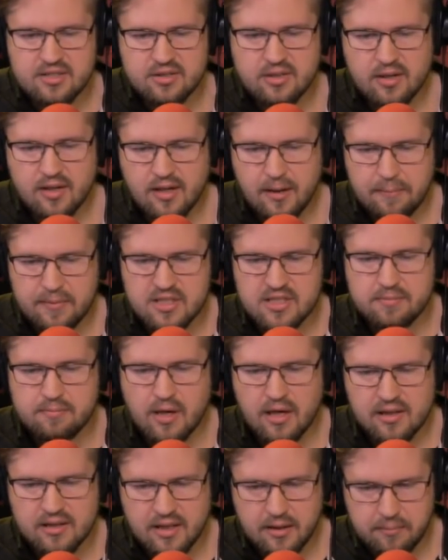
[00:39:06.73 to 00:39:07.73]
started up a
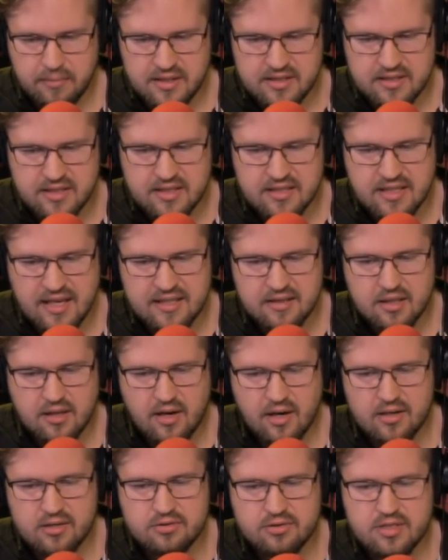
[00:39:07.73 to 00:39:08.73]
smuggling business at the
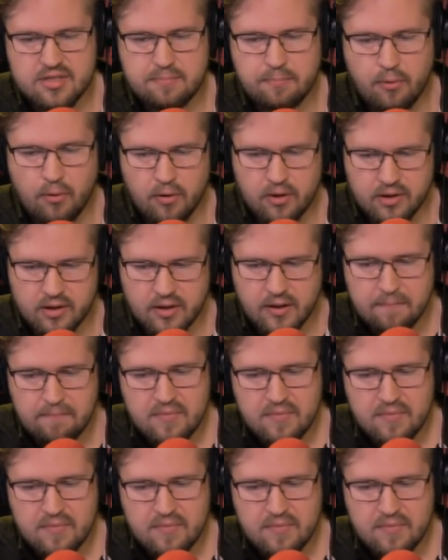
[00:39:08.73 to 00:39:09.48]
country's border.